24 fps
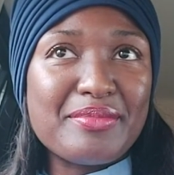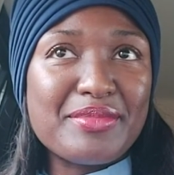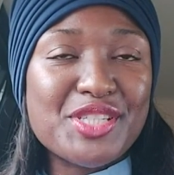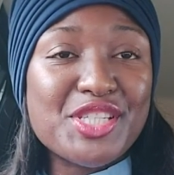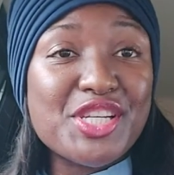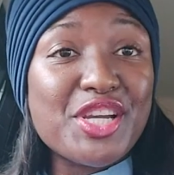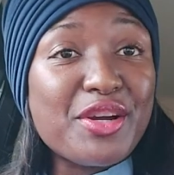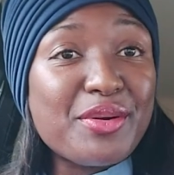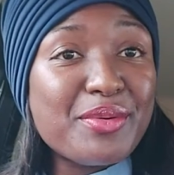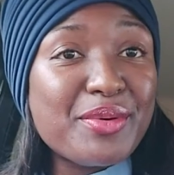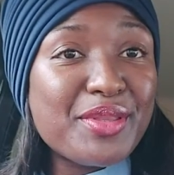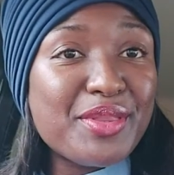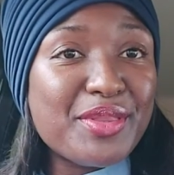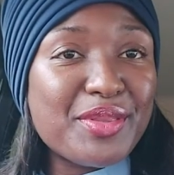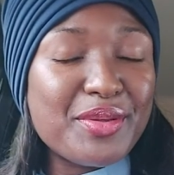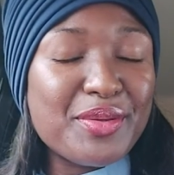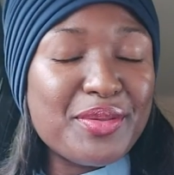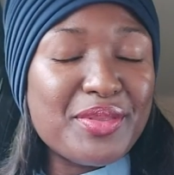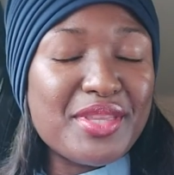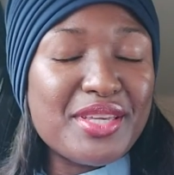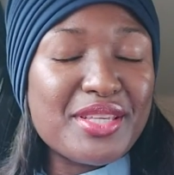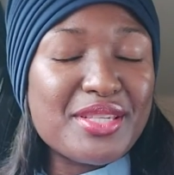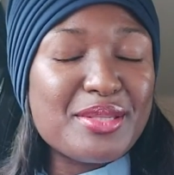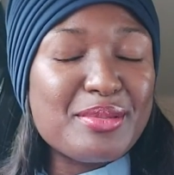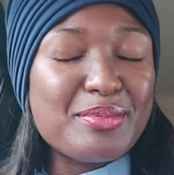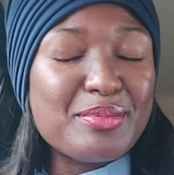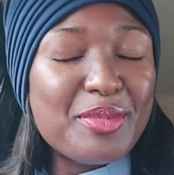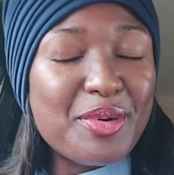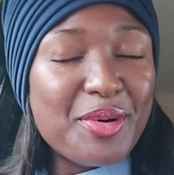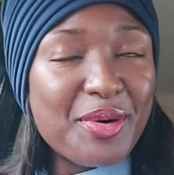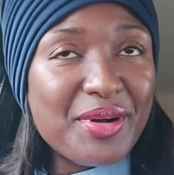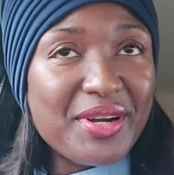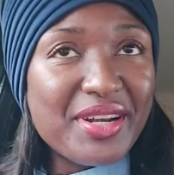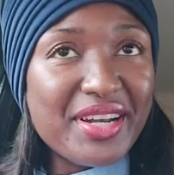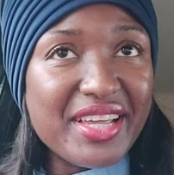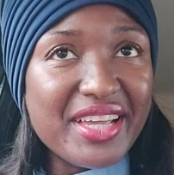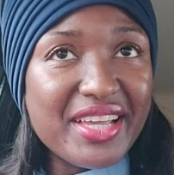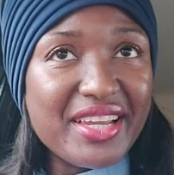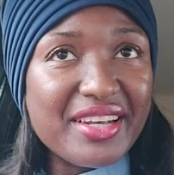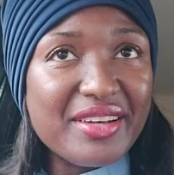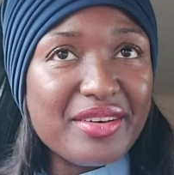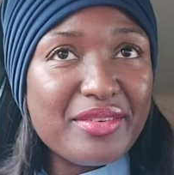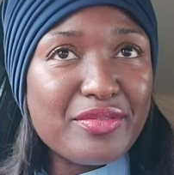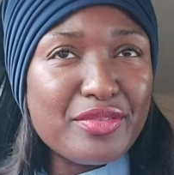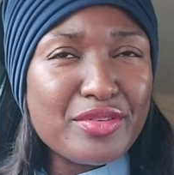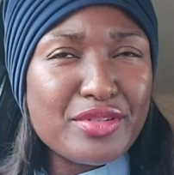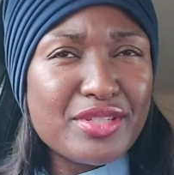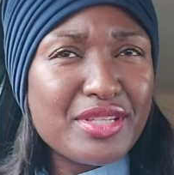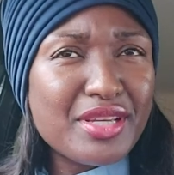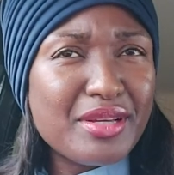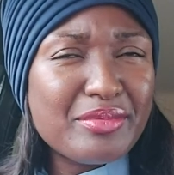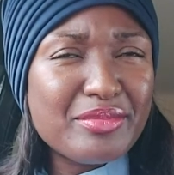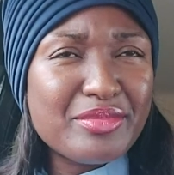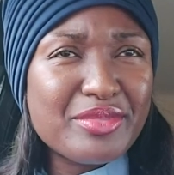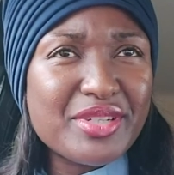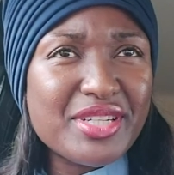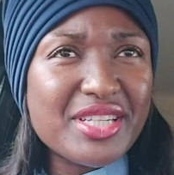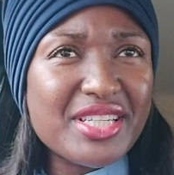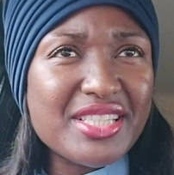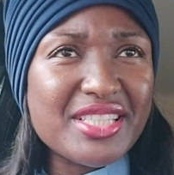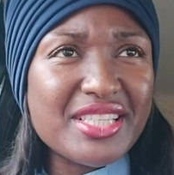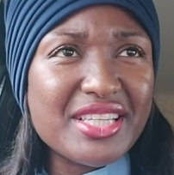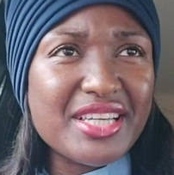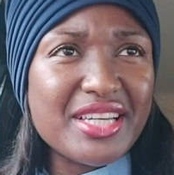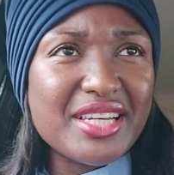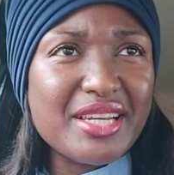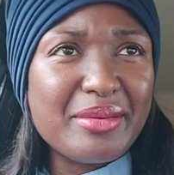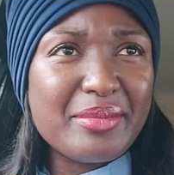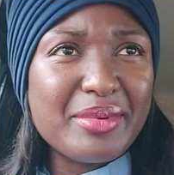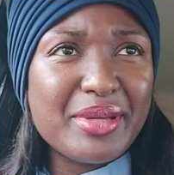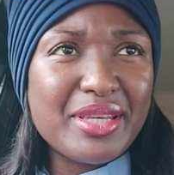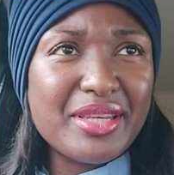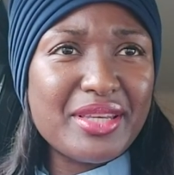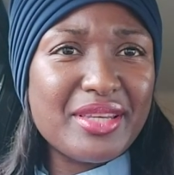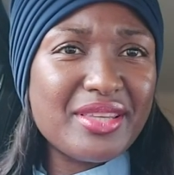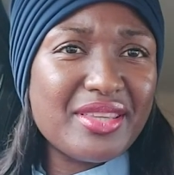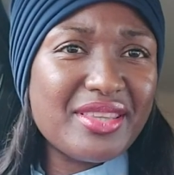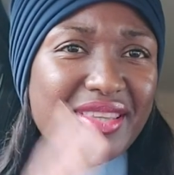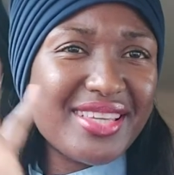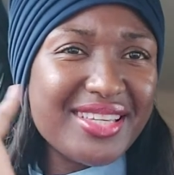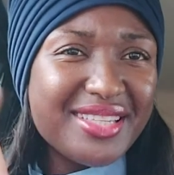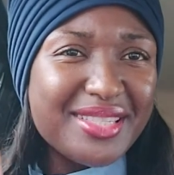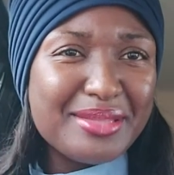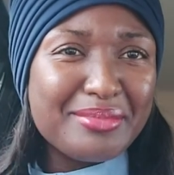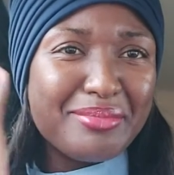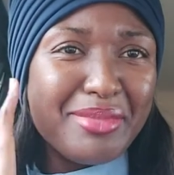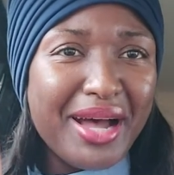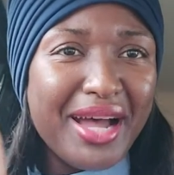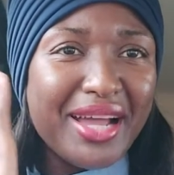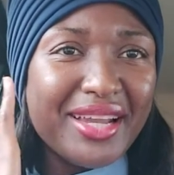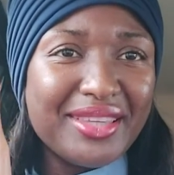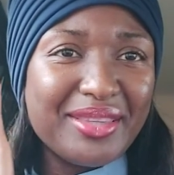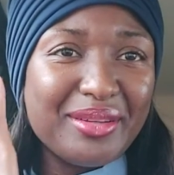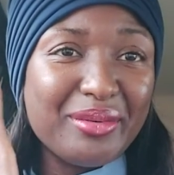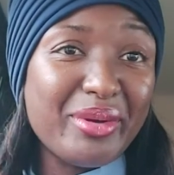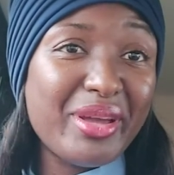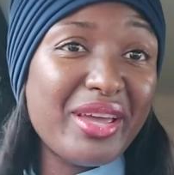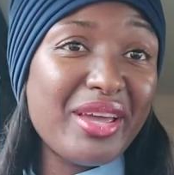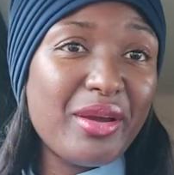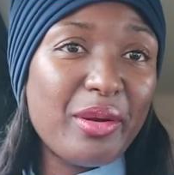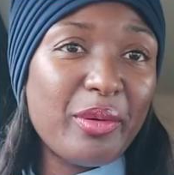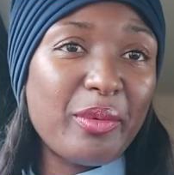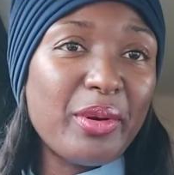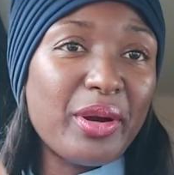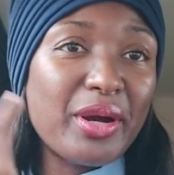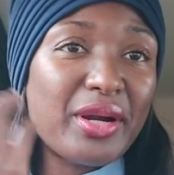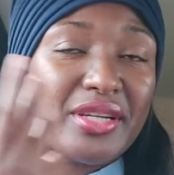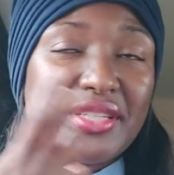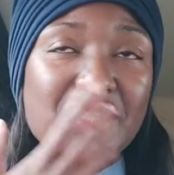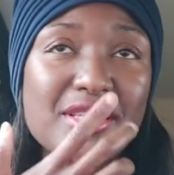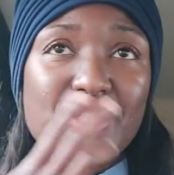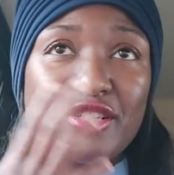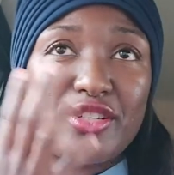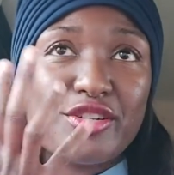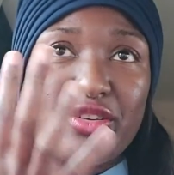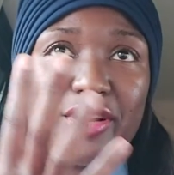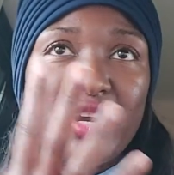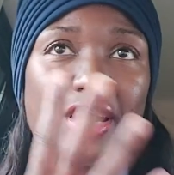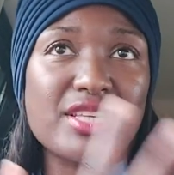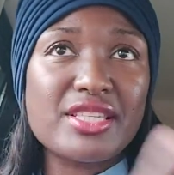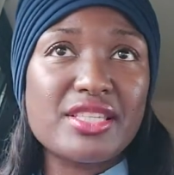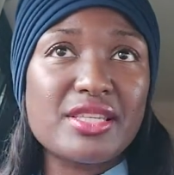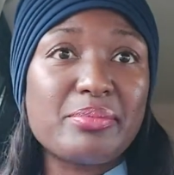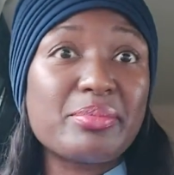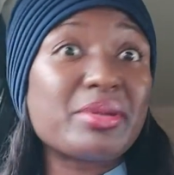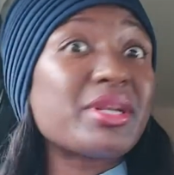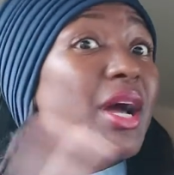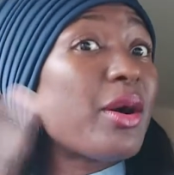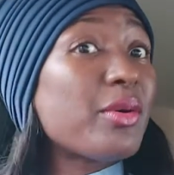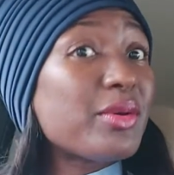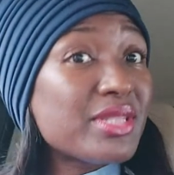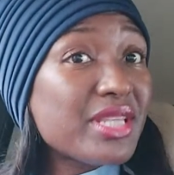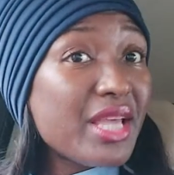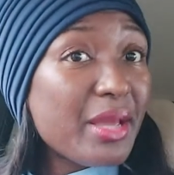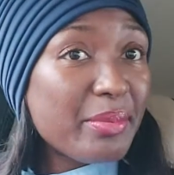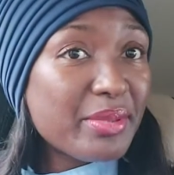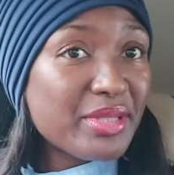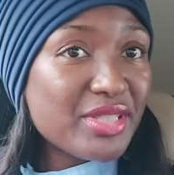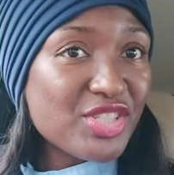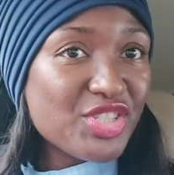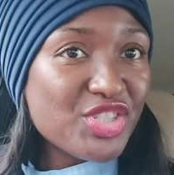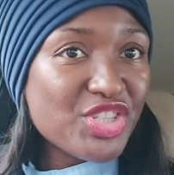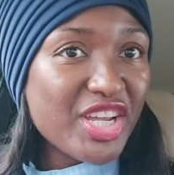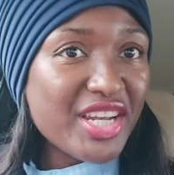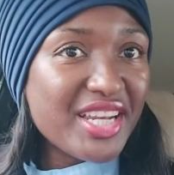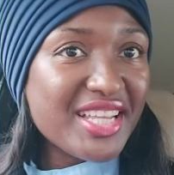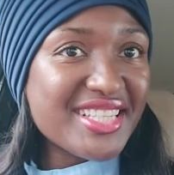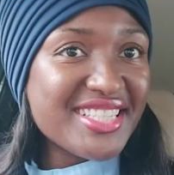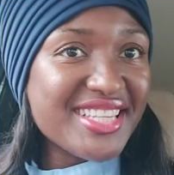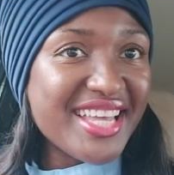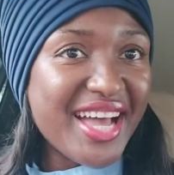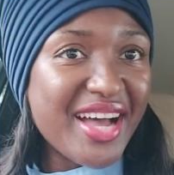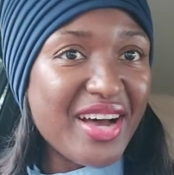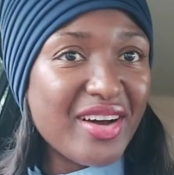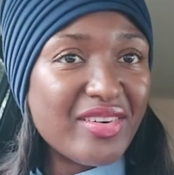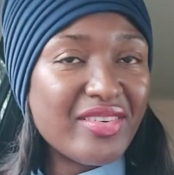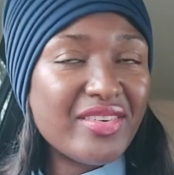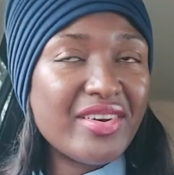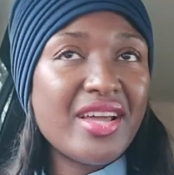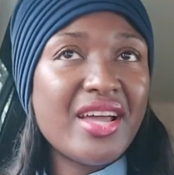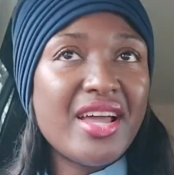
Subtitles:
share with you this morning for some reason. I mean, this mind, the way it works is crazy, but I was able to shut it down.